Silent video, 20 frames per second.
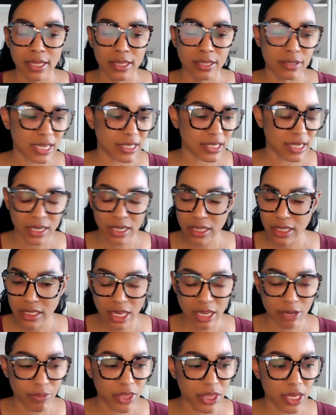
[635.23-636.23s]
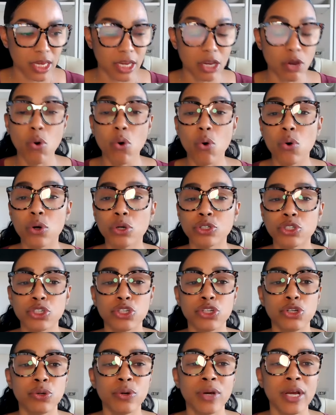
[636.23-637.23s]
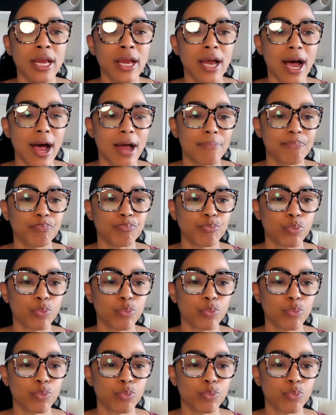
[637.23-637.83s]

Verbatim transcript: that's kind of the same thing, or to um,